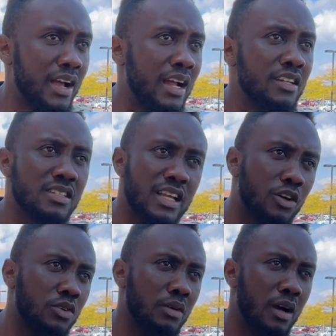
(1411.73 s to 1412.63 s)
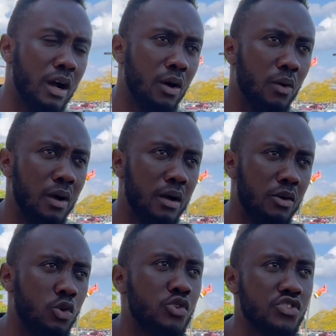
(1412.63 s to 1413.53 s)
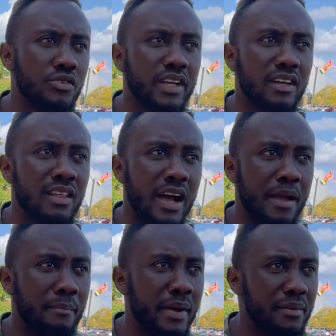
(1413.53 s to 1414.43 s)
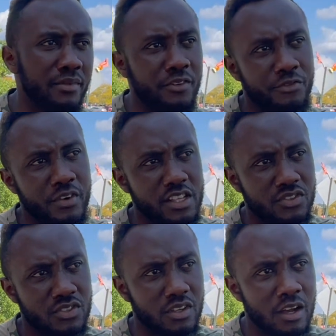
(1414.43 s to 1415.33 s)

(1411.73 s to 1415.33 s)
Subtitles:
And it is at Costa Rica that I met the first,